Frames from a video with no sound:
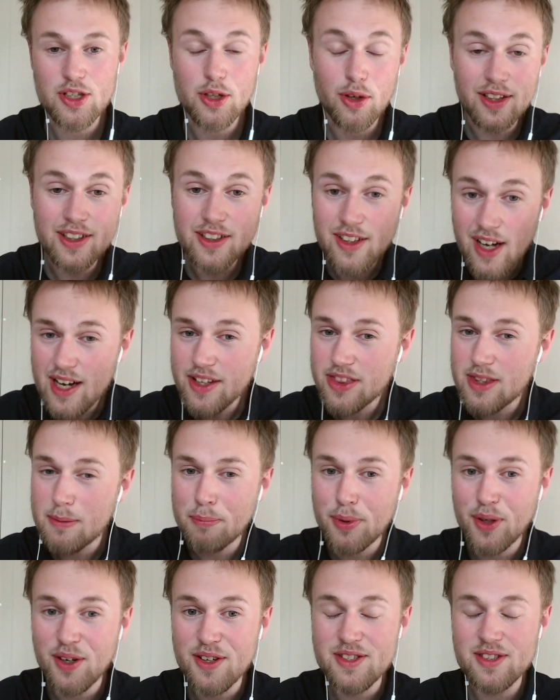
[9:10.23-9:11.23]
You're not the
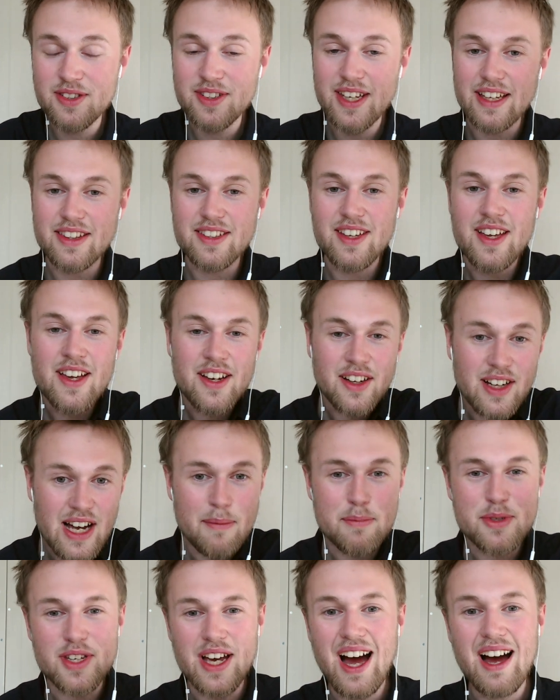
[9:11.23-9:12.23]
person that
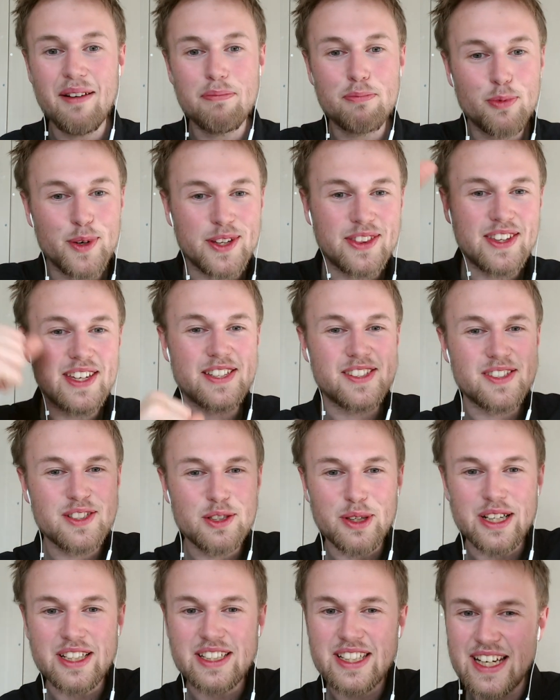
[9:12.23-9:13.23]
comes up with these
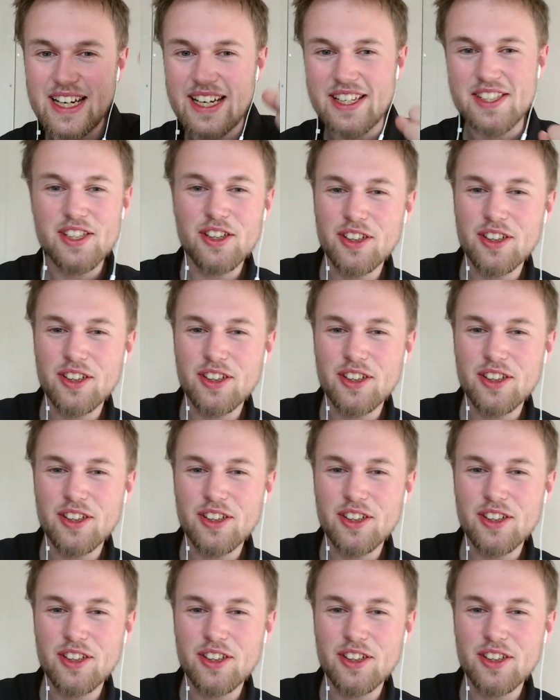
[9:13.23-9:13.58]
new ideas.